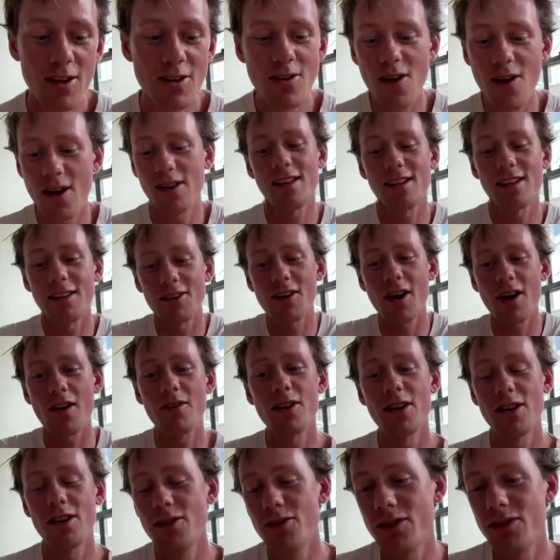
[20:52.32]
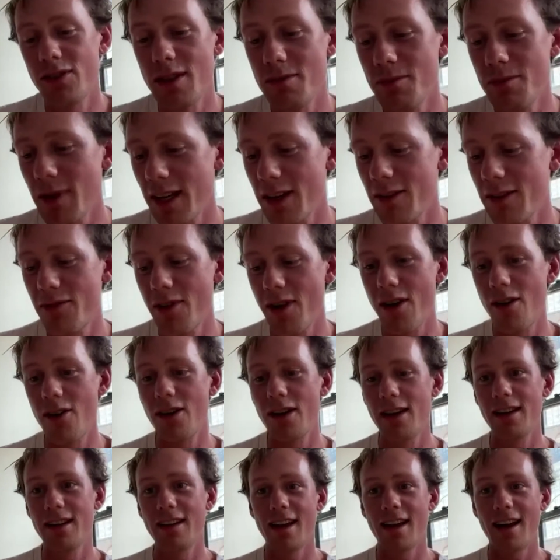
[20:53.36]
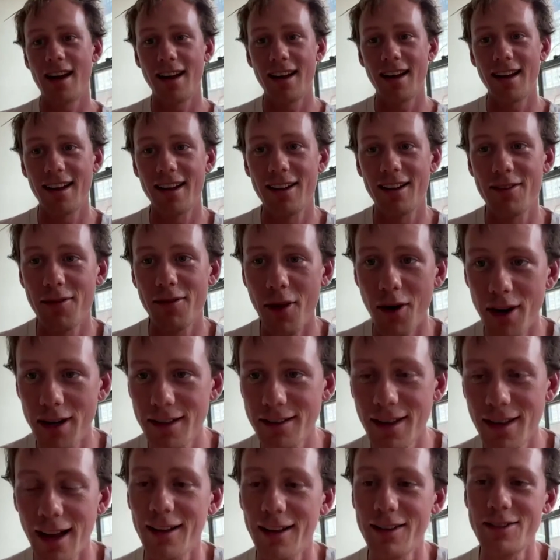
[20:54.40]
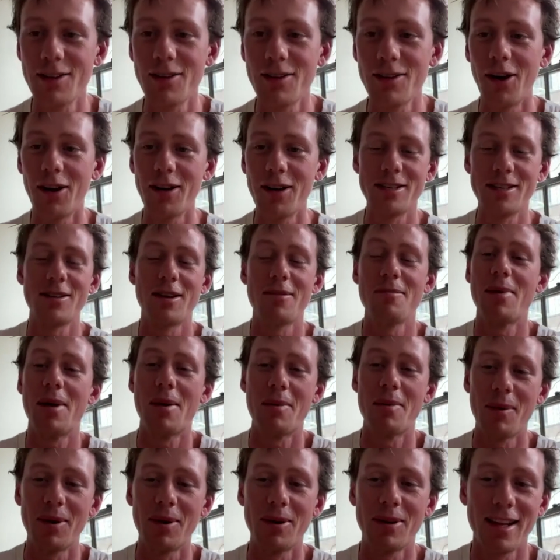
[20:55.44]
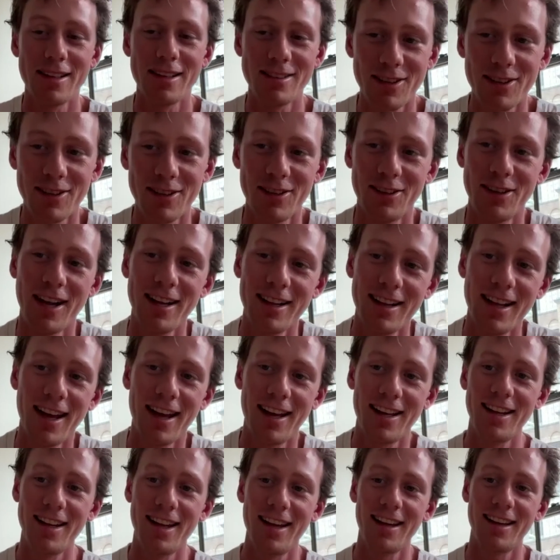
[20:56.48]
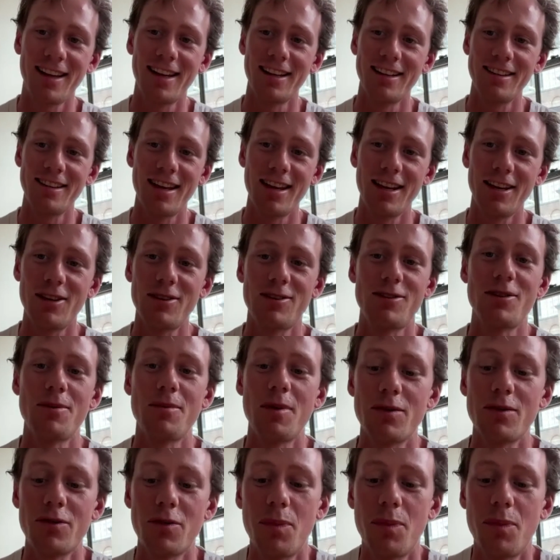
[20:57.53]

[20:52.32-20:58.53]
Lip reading: I think you covered it. You seem like a very intelligent audience member. That's good. I like it. Thank you so much for